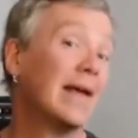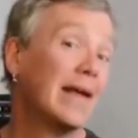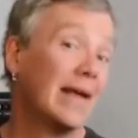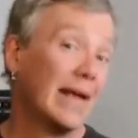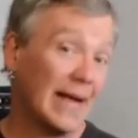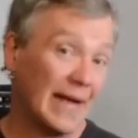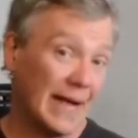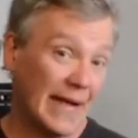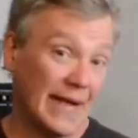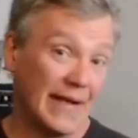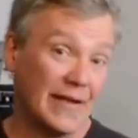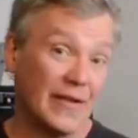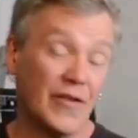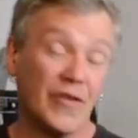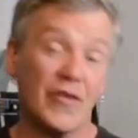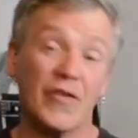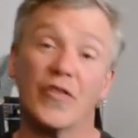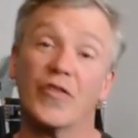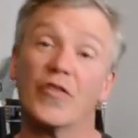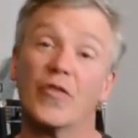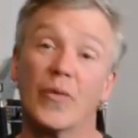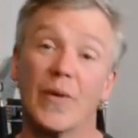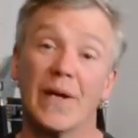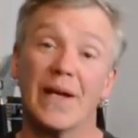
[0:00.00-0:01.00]
and you
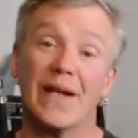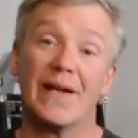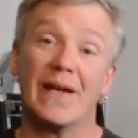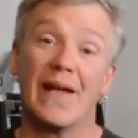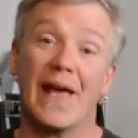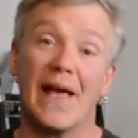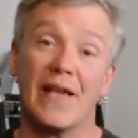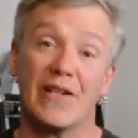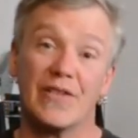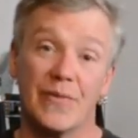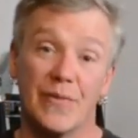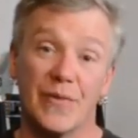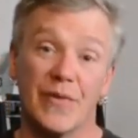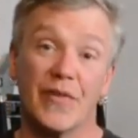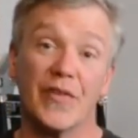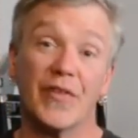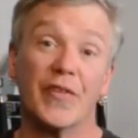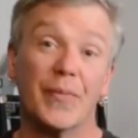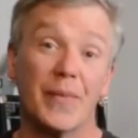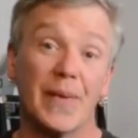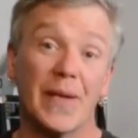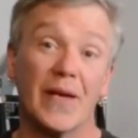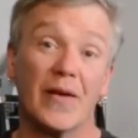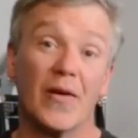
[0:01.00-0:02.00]
just reattach them to the
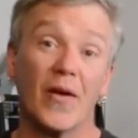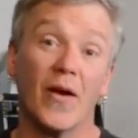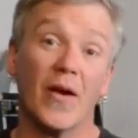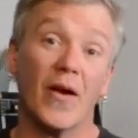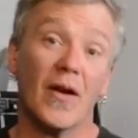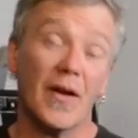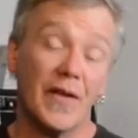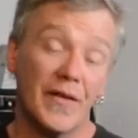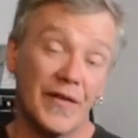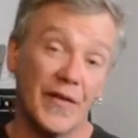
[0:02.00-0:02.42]
speaker.